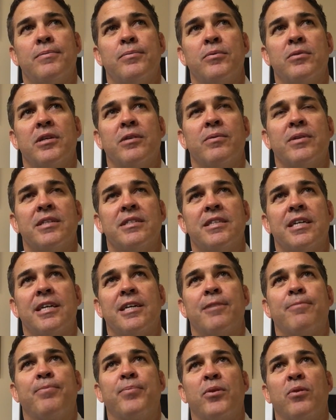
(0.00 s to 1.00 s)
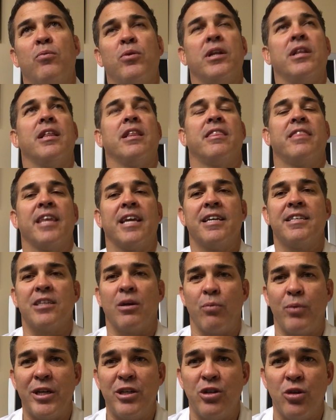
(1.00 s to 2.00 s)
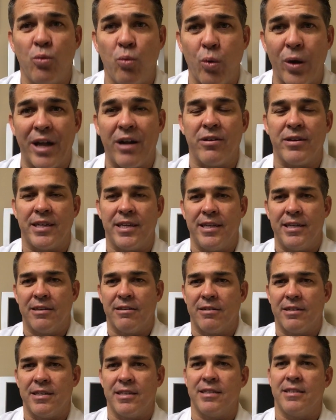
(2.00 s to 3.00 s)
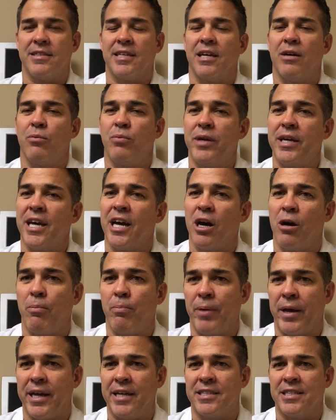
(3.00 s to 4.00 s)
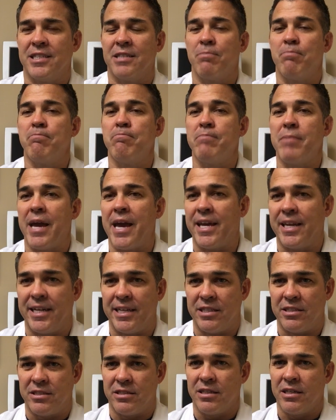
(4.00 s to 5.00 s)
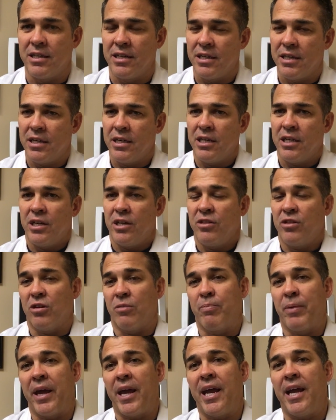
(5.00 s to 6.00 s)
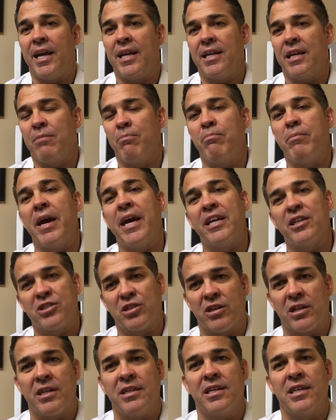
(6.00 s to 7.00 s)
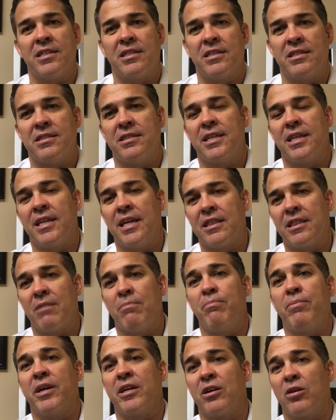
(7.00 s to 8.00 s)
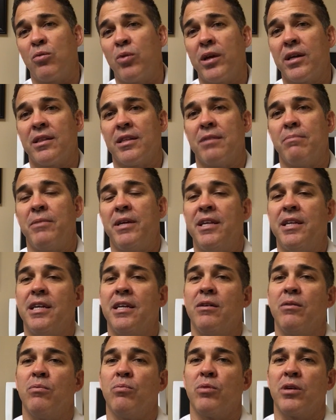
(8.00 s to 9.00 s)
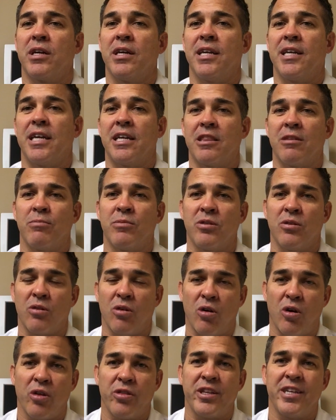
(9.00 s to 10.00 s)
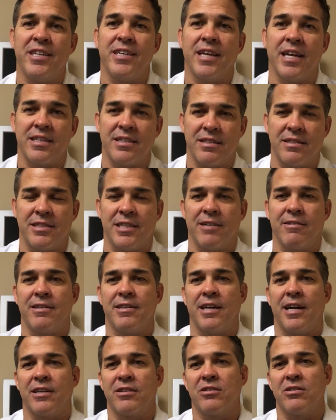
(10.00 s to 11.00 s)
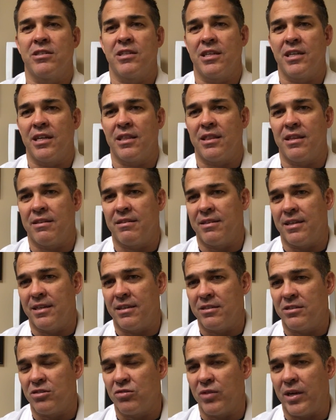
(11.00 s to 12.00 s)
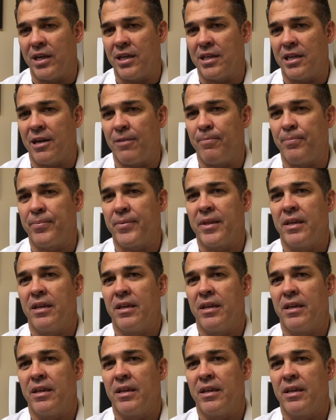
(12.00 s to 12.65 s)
what do I want to say here? One of the things that we do well here is that we help patients manage their pain and manage their conditions to get them better quickly, meaning we're going to get them to all the necessary doctors to get this thing straightened out.